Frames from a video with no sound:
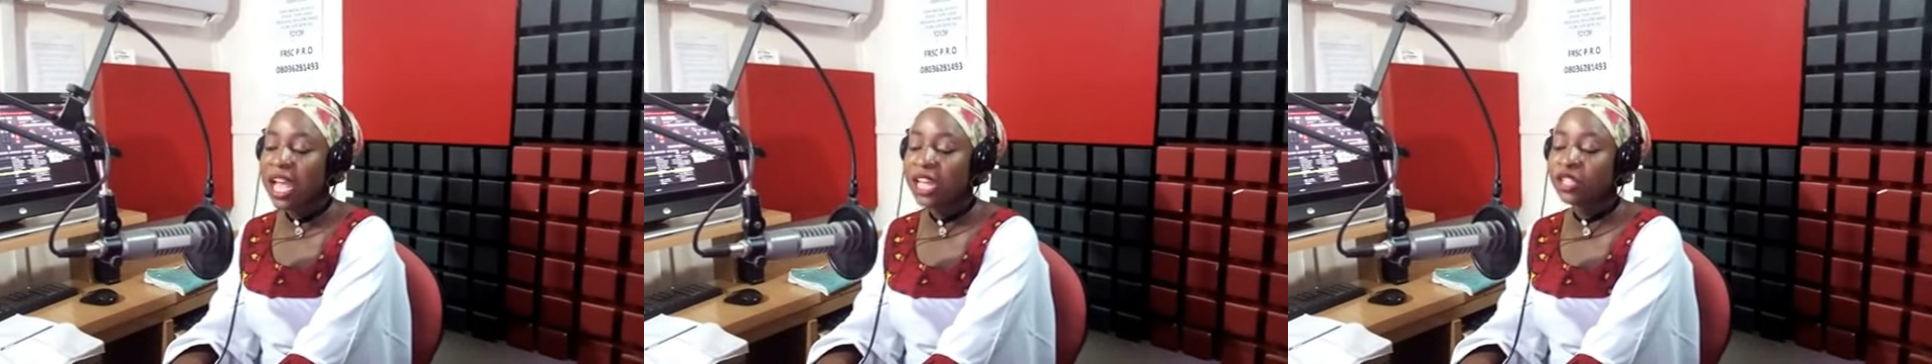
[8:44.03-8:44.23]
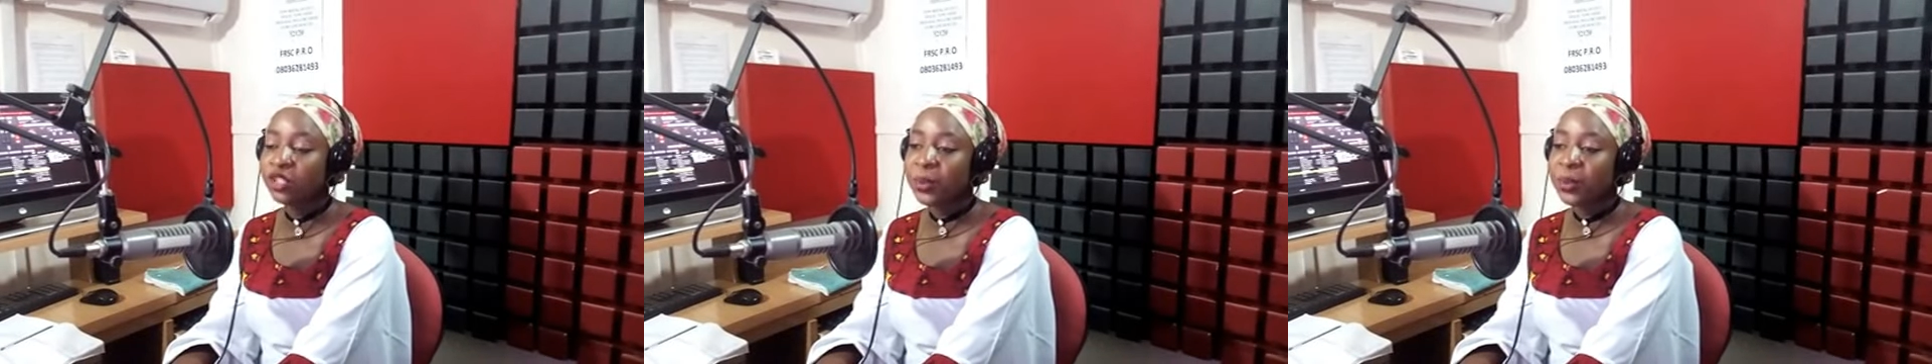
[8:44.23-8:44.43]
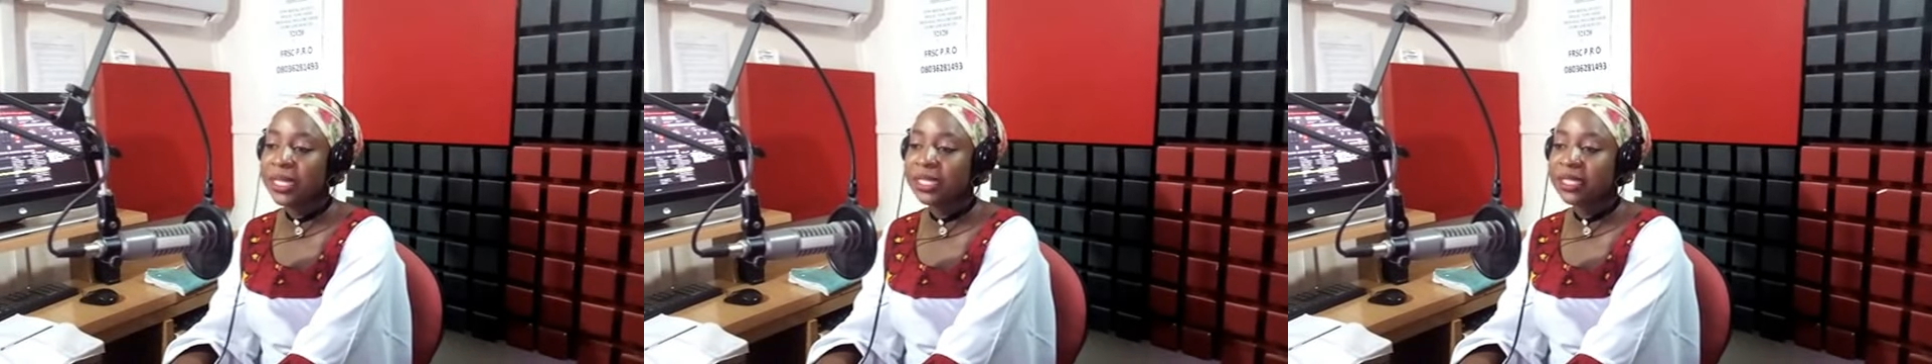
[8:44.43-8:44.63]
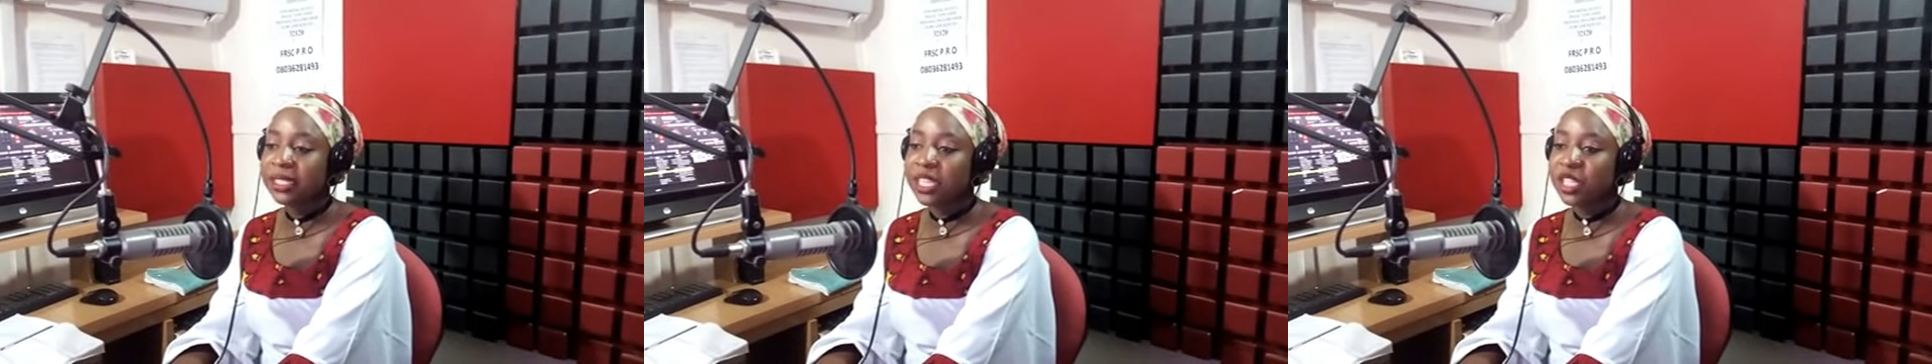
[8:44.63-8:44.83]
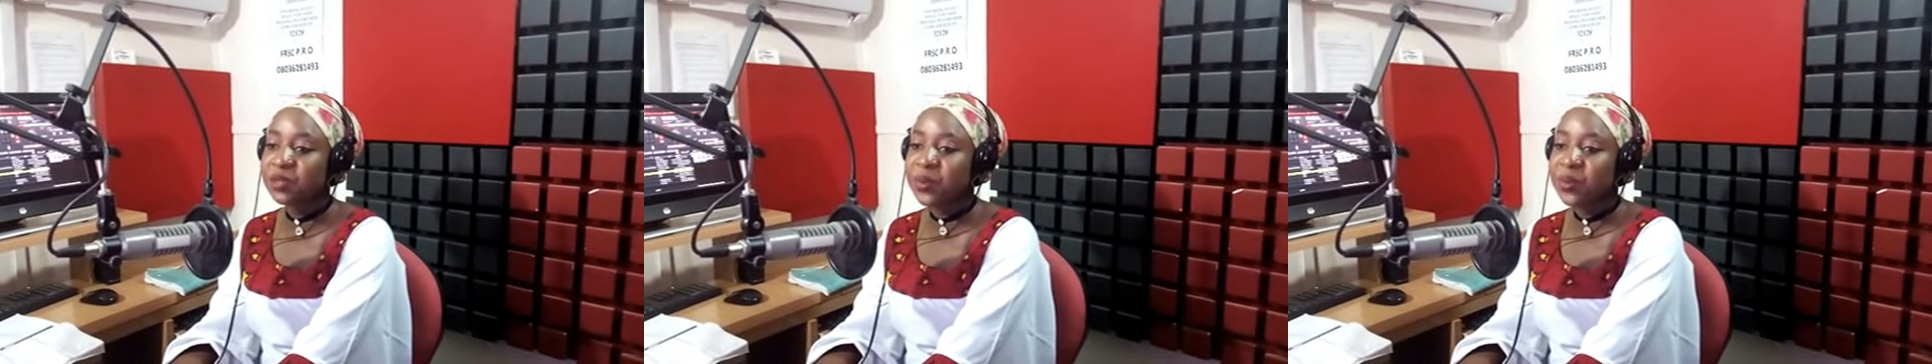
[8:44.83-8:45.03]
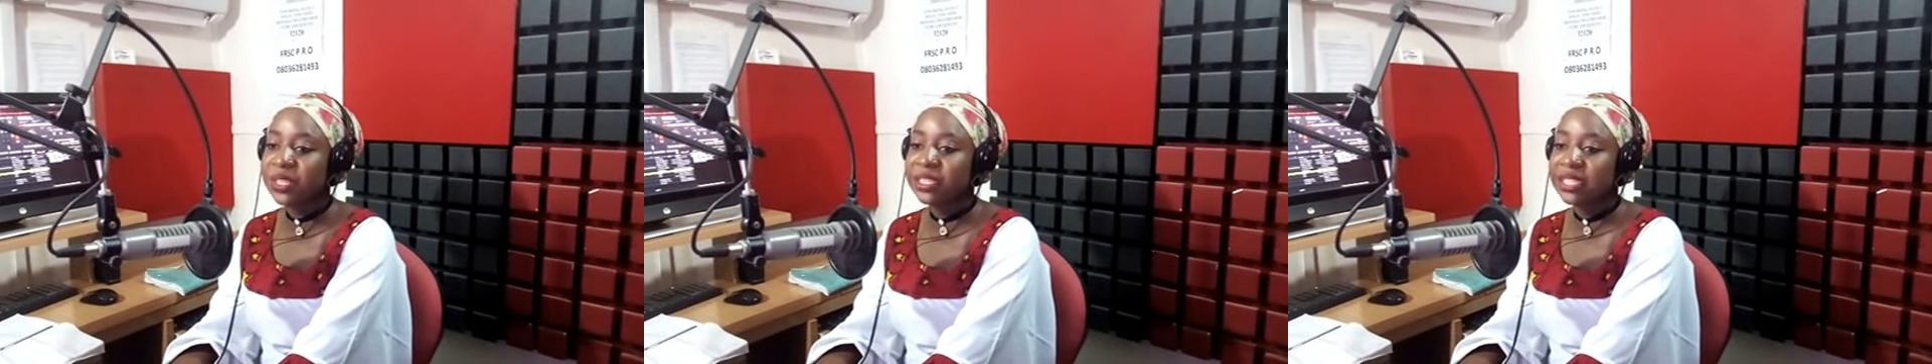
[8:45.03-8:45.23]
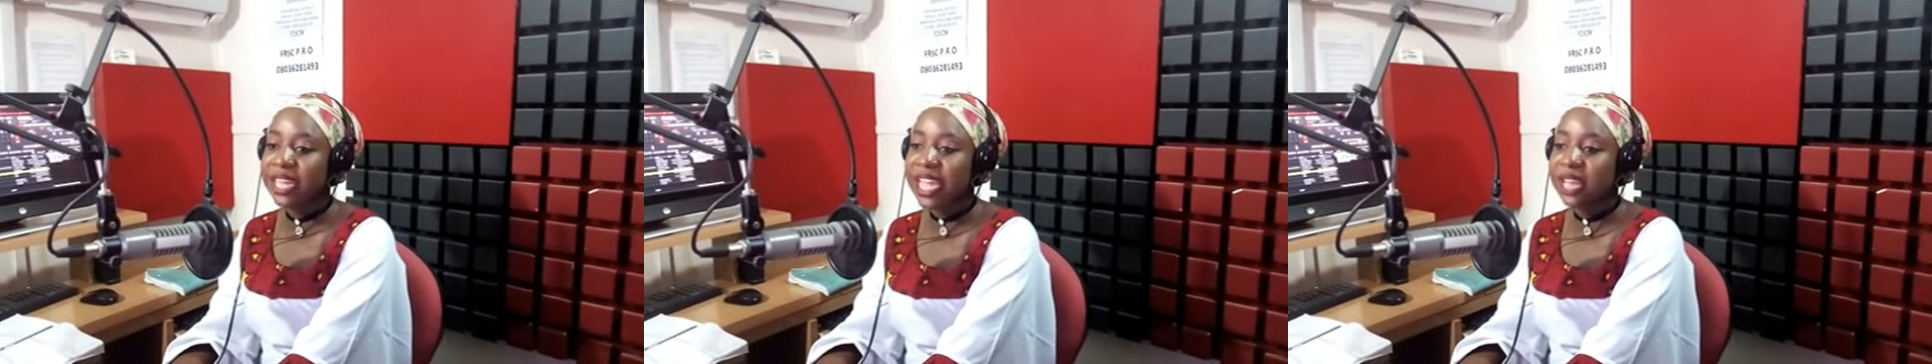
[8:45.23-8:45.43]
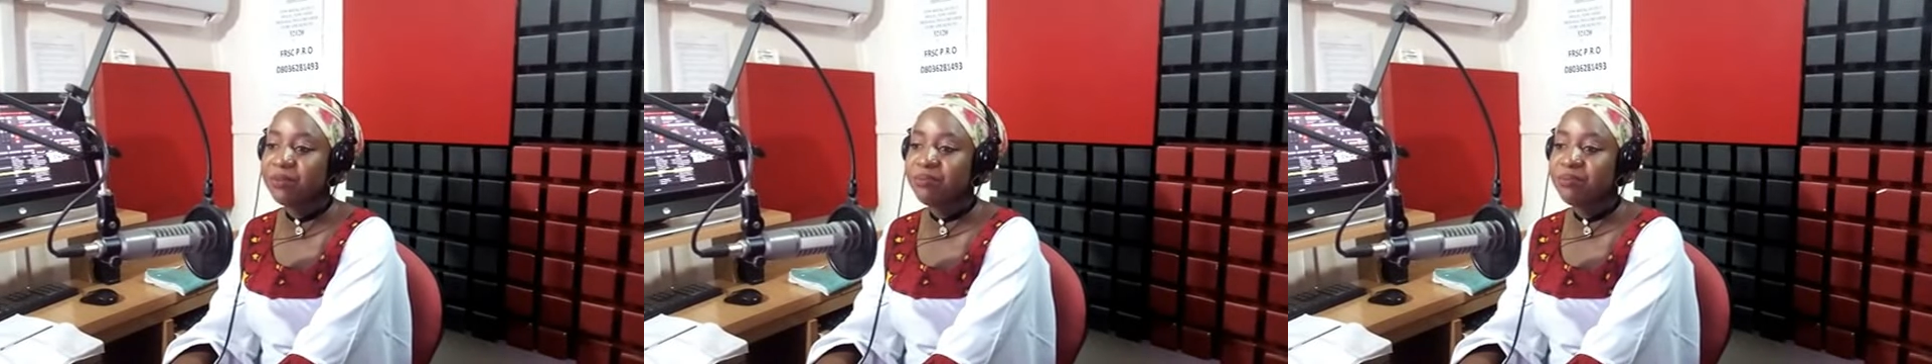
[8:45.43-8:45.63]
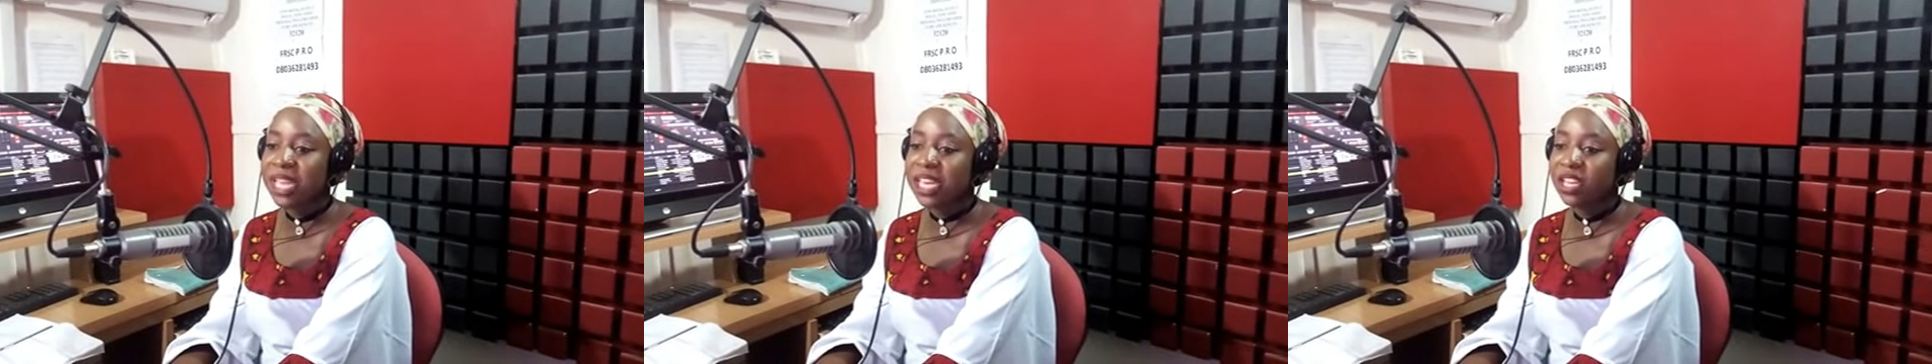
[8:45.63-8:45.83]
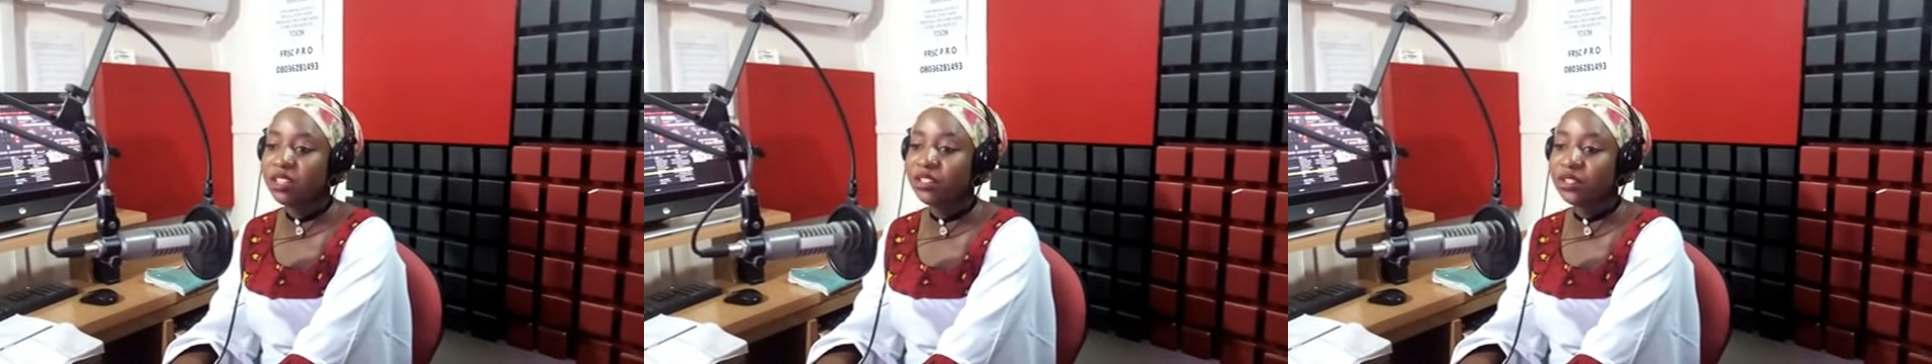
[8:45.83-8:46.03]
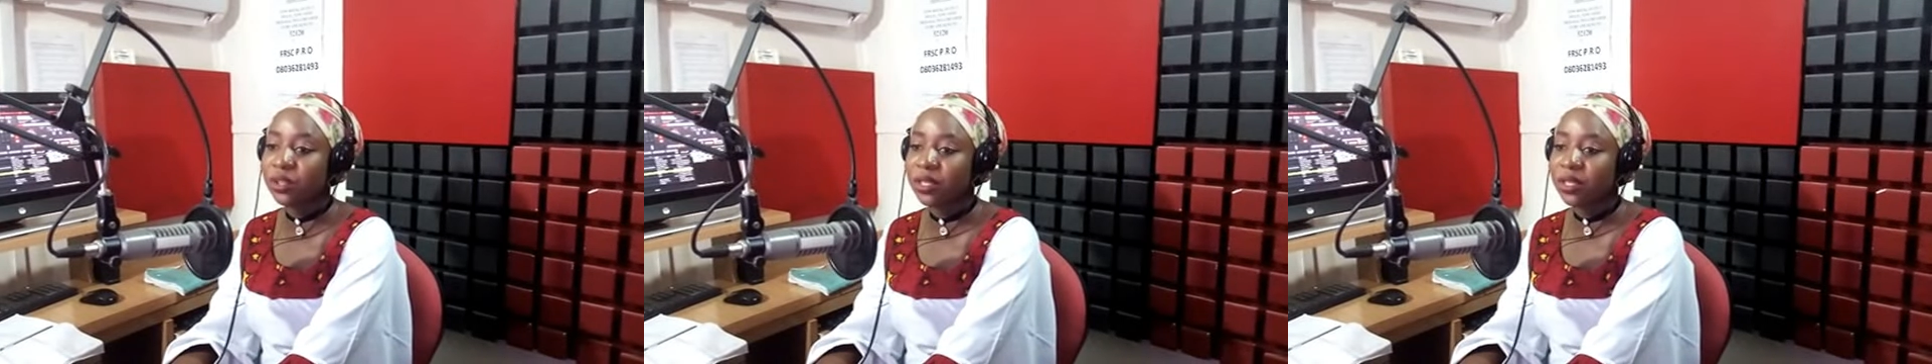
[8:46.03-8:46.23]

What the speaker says: and $26.9 million